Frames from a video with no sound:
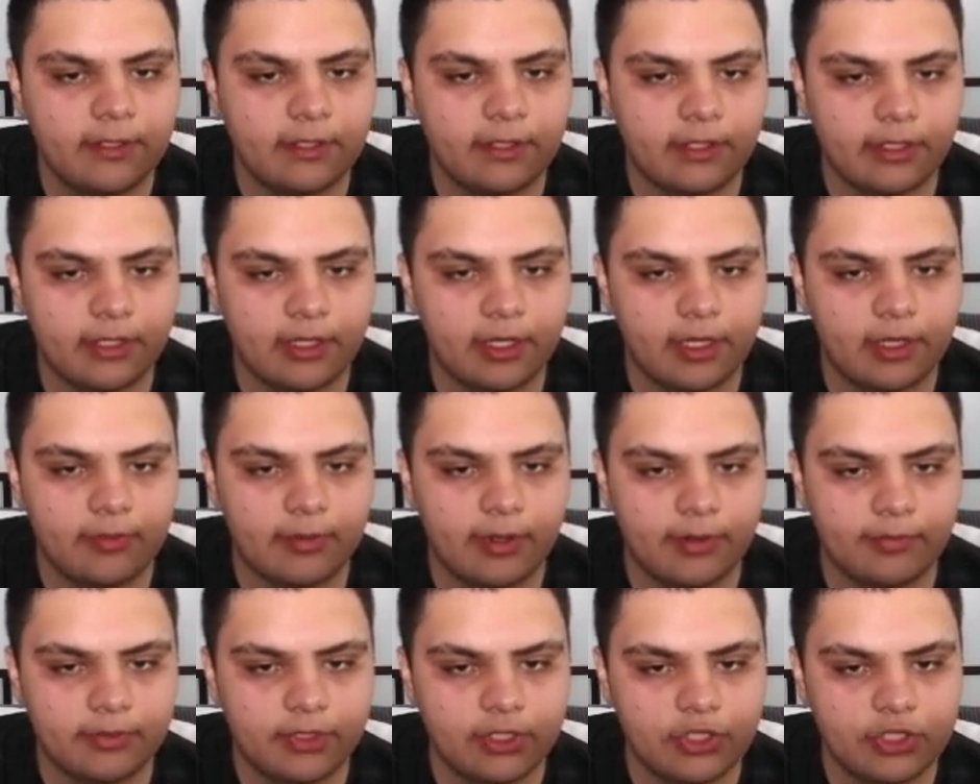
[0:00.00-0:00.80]

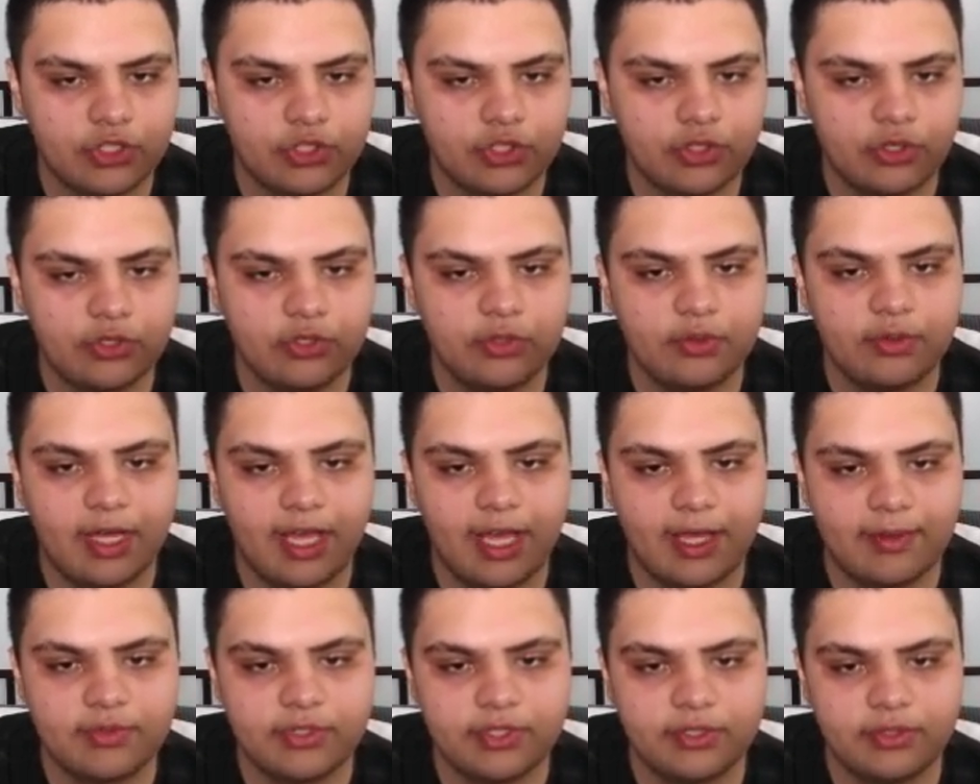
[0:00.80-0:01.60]
I'm going to show you
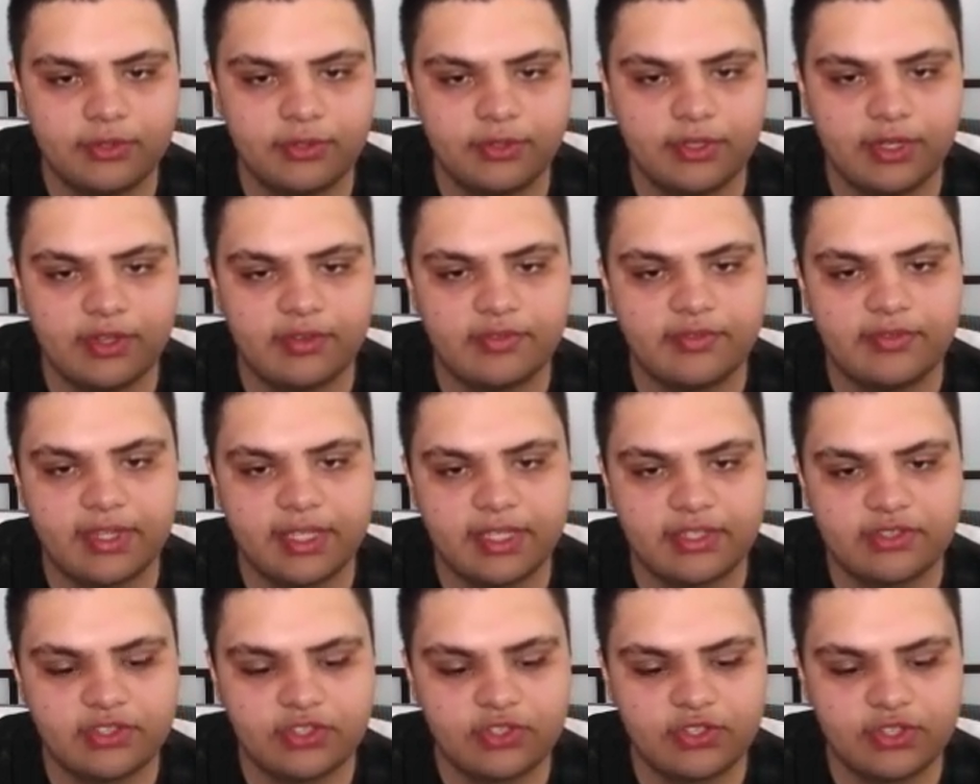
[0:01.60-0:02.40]
absolute
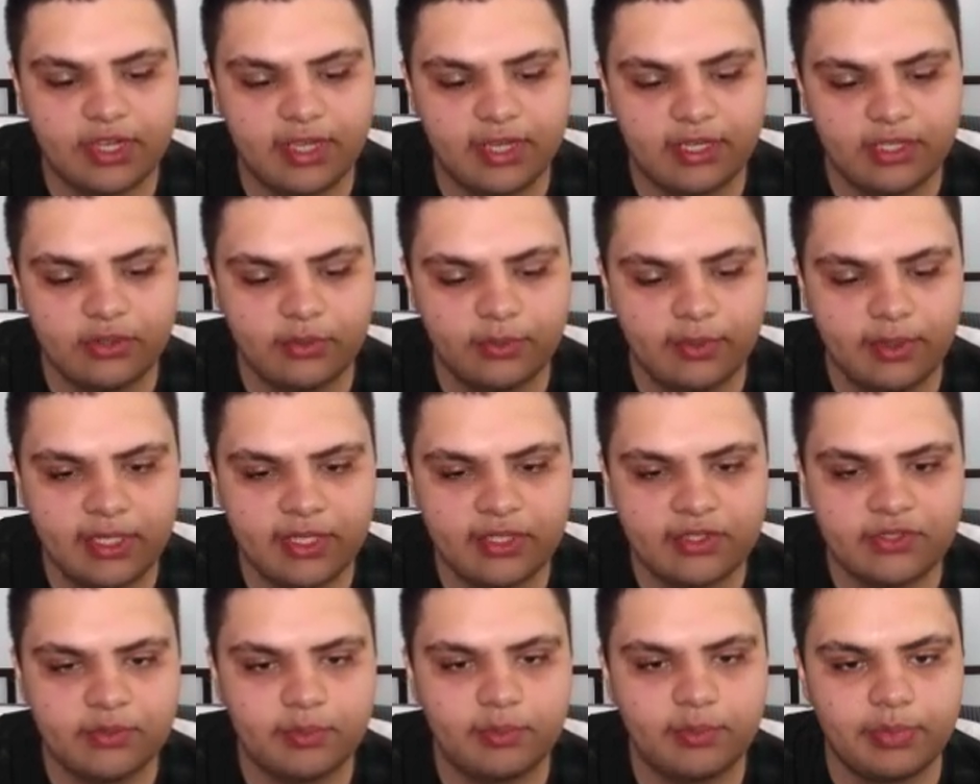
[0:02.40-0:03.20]
advantage
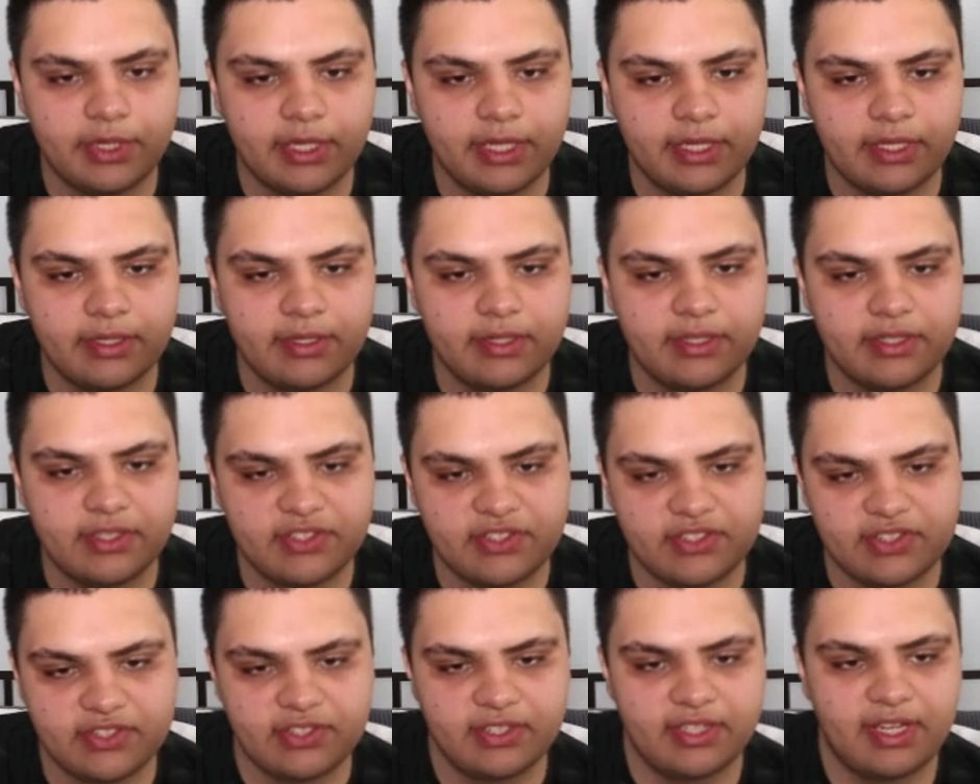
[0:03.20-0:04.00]
anyways, but
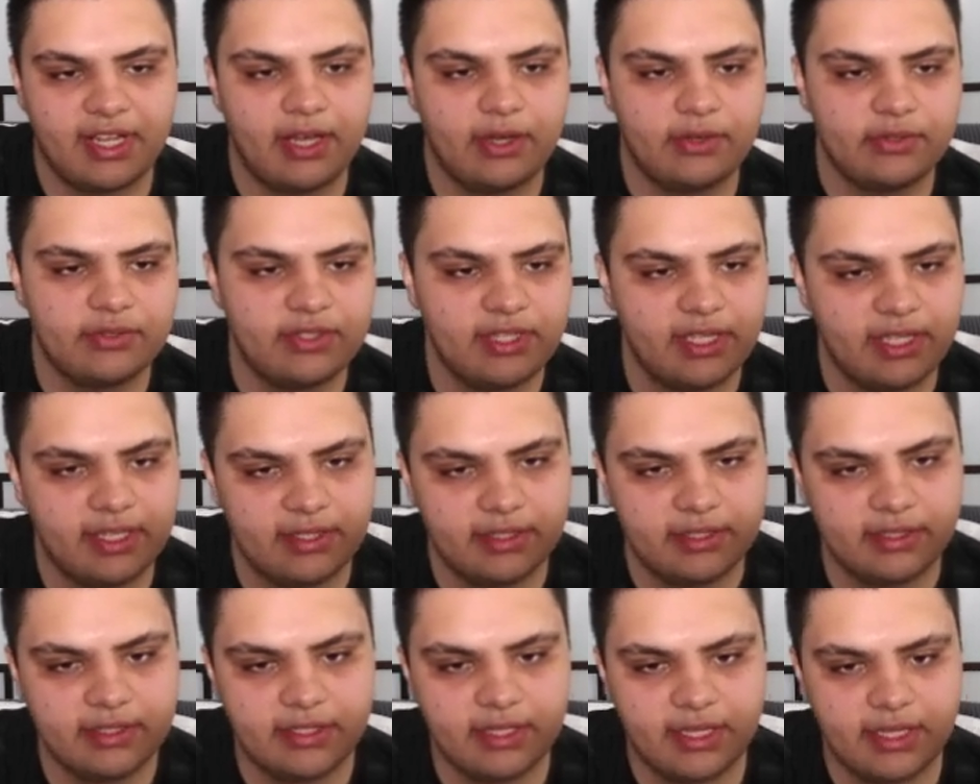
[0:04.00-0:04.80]
this is an
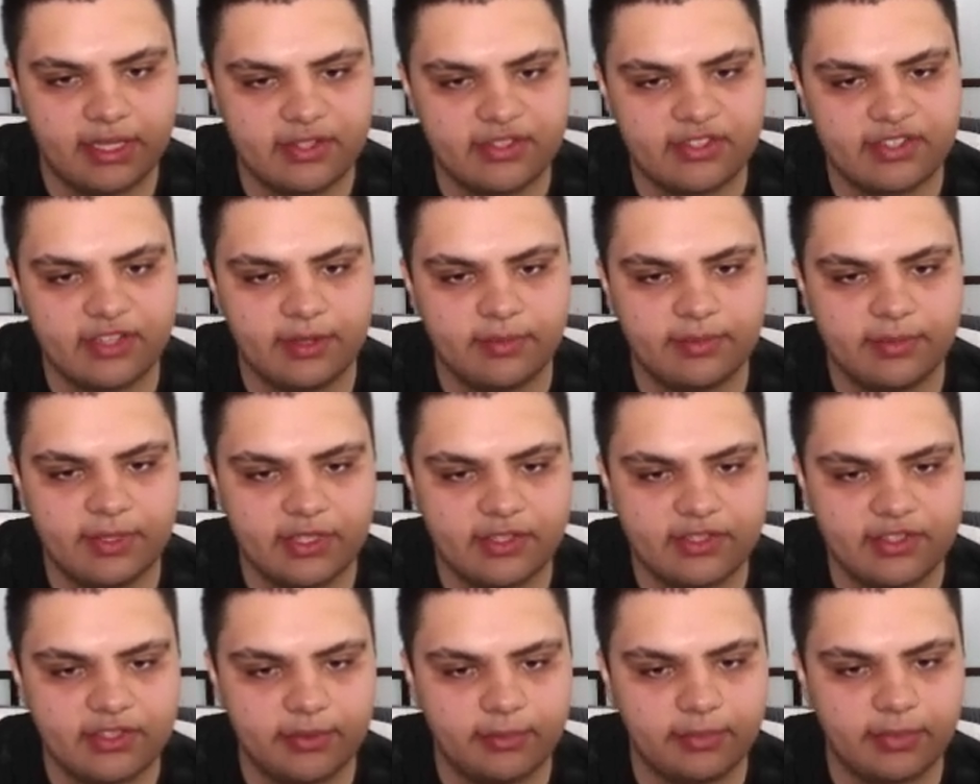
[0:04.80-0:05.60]
outdated concept
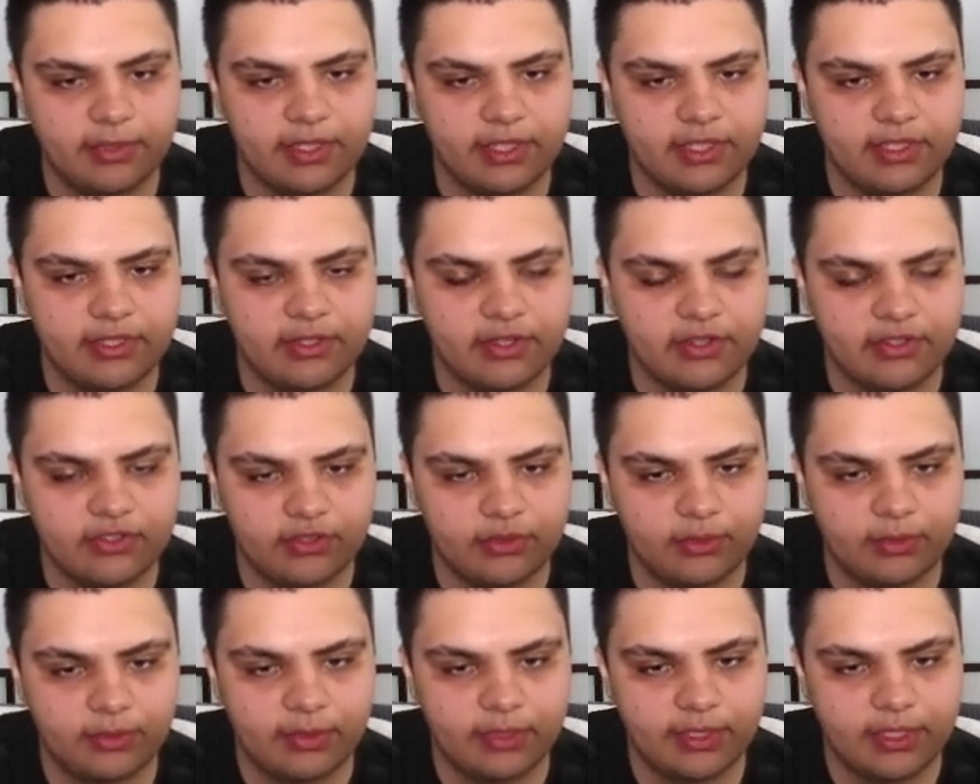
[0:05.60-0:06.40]
that simply
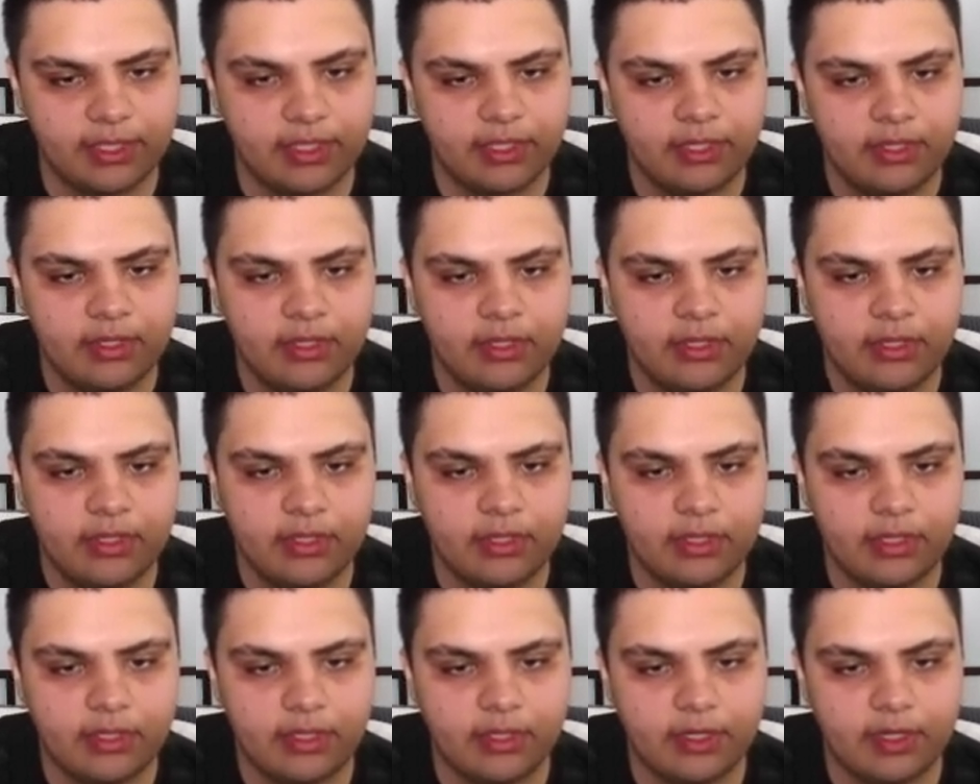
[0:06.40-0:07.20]
doesn't really
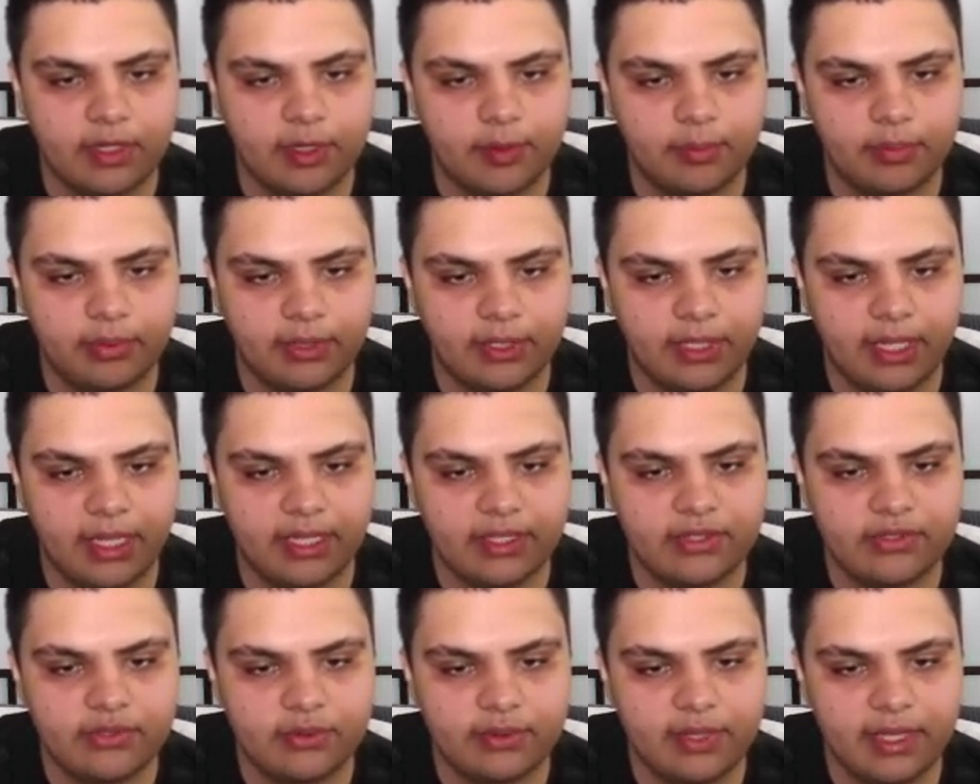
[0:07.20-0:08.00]
apply
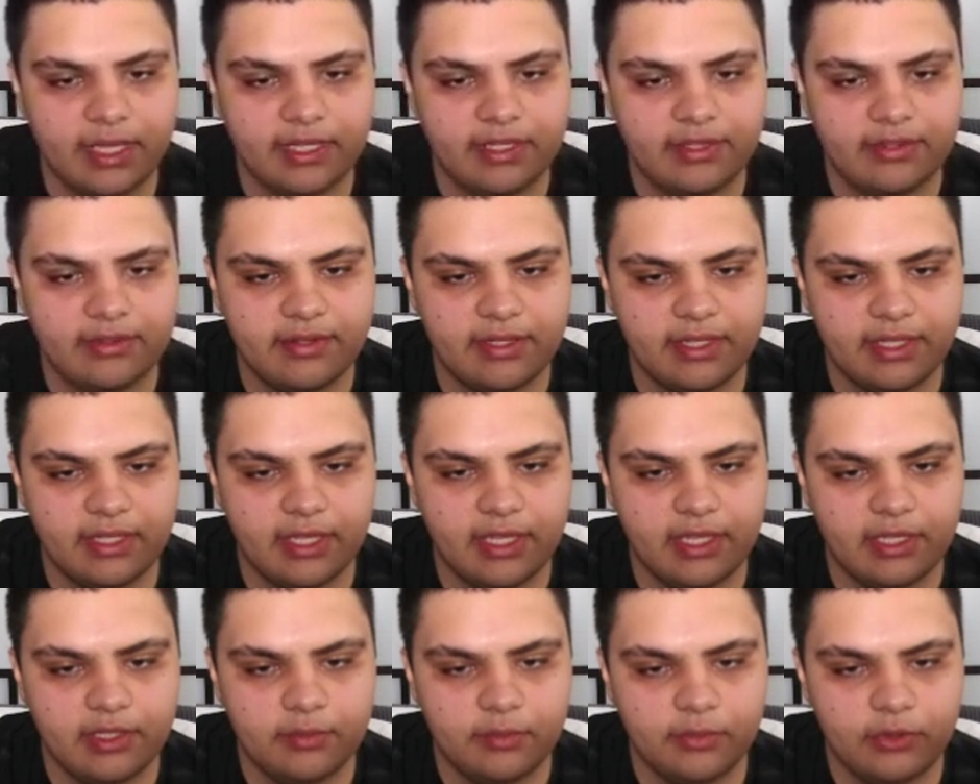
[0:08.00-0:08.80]
to anything
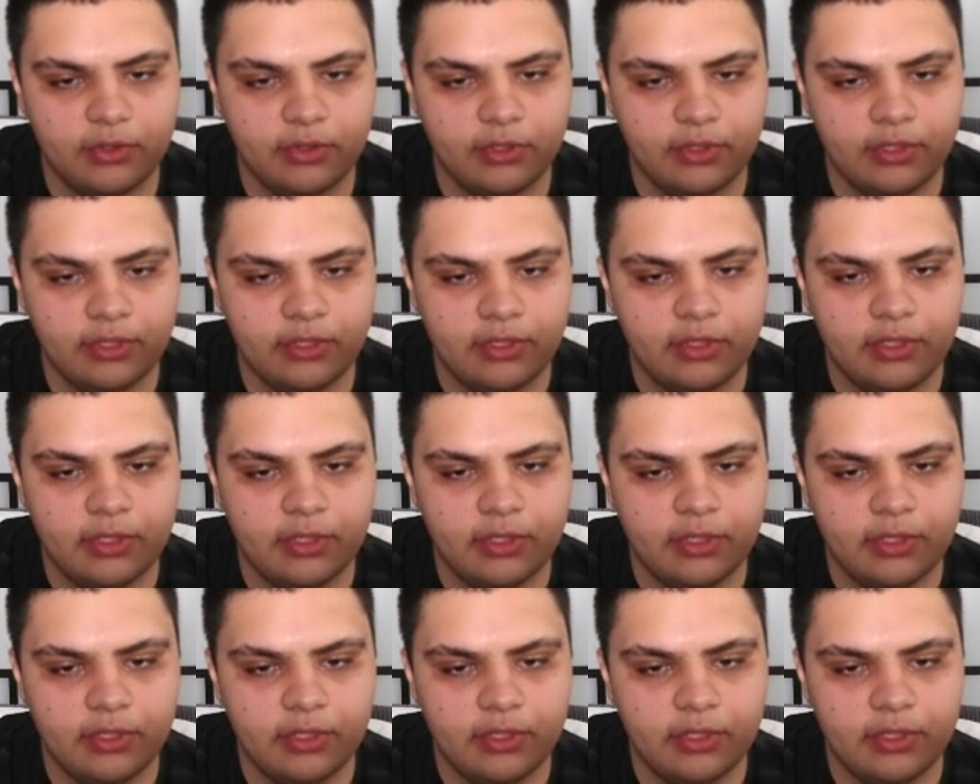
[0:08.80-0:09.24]
anymore.